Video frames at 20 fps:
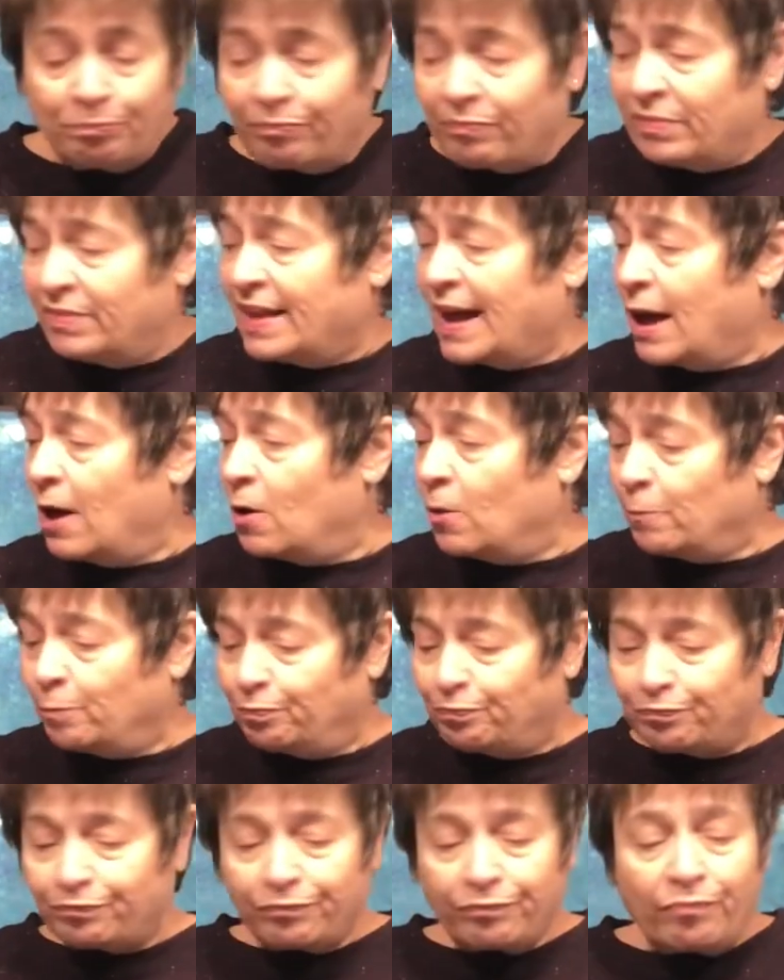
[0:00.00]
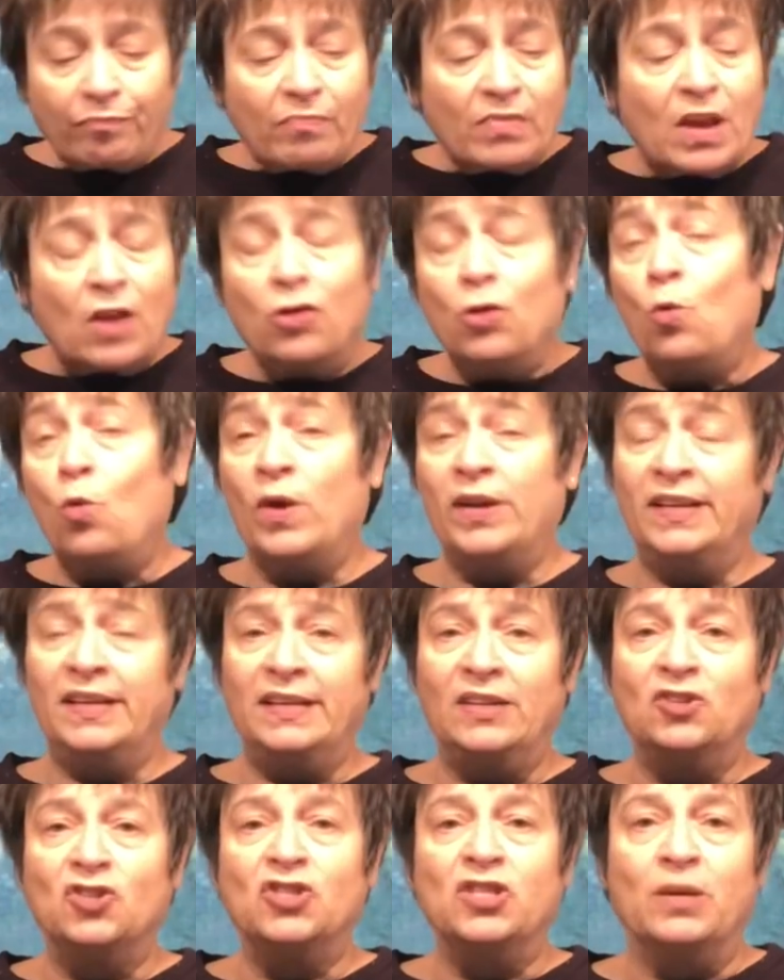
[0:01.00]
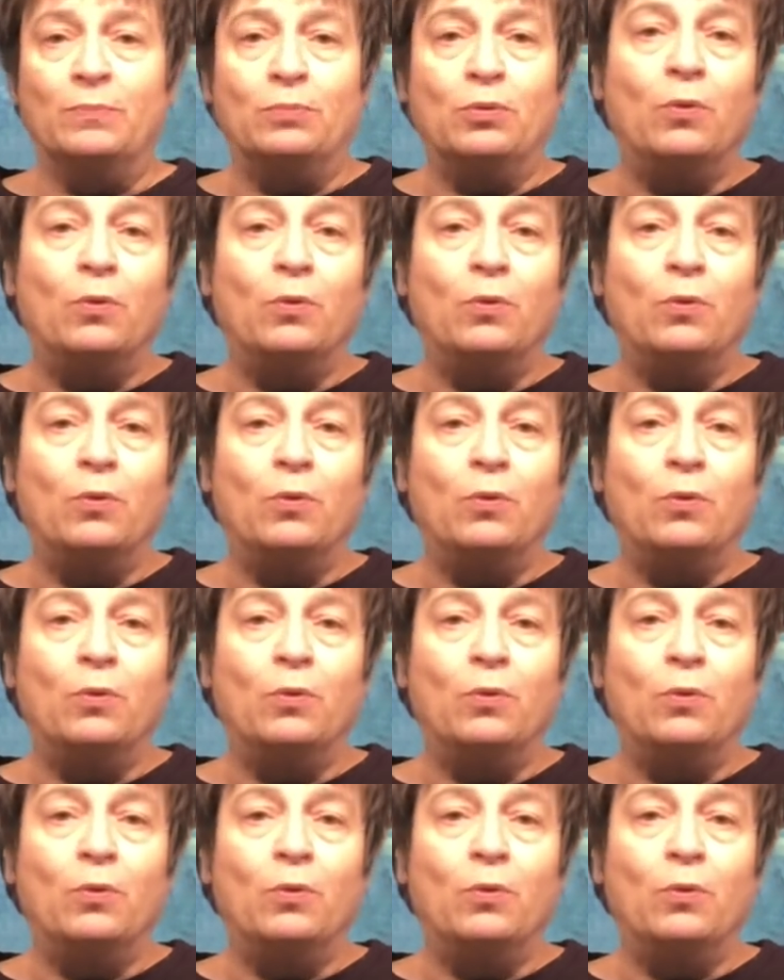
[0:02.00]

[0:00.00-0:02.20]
Now, the one little tip.